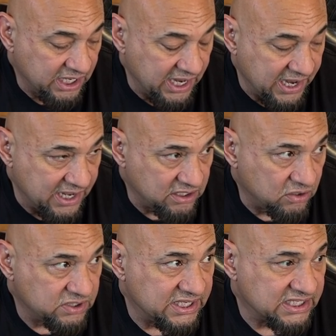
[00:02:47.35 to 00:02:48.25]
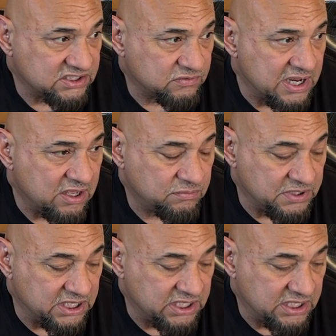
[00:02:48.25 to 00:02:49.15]
And Loki gets around
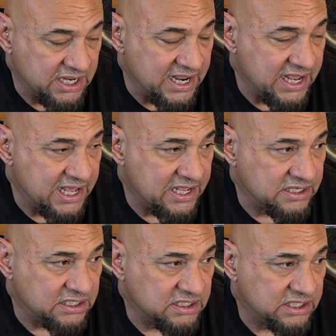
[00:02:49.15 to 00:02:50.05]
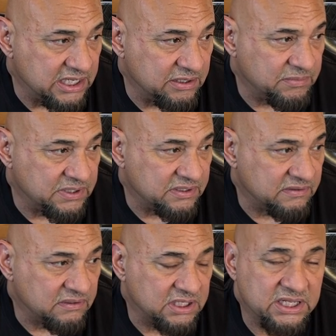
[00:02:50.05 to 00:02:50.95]
me, and him and
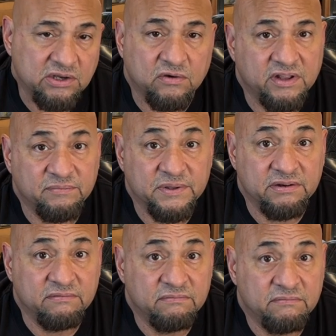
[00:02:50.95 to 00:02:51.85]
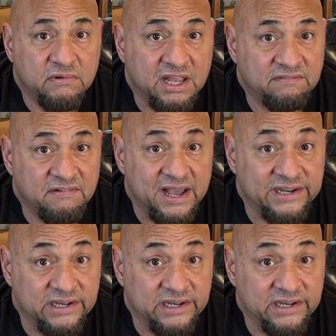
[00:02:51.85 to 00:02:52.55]
Leo have been like fighting.